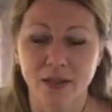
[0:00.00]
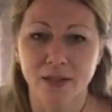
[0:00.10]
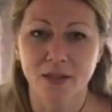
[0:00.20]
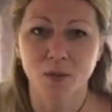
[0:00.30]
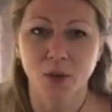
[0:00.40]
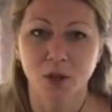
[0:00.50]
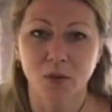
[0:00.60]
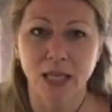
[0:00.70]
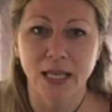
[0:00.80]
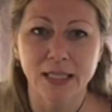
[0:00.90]
This is when
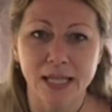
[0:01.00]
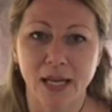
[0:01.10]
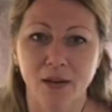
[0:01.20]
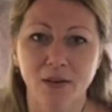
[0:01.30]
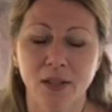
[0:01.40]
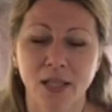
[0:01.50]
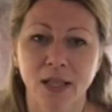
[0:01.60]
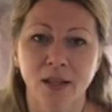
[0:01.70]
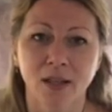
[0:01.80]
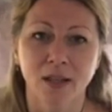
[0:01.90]
you lay it down
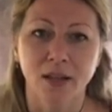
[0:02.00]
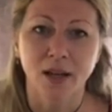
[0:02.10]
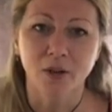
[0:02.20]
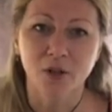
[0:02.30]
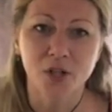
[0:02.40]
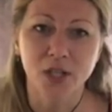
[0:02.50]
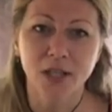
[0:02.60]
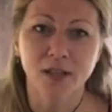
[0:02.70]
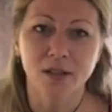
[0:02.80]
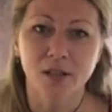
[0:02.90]
in
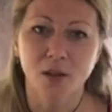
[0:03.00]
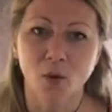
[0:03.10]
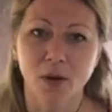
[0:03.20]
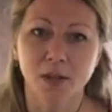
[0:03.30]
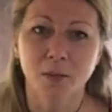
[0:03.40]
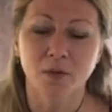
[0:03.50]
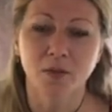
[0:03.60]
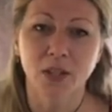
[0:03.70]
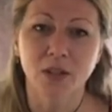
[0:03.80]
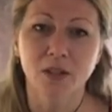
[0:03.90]
energy into the quantum
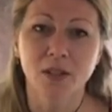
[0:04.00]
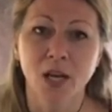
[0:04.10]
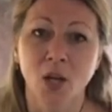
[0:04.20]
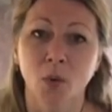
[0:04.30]
field.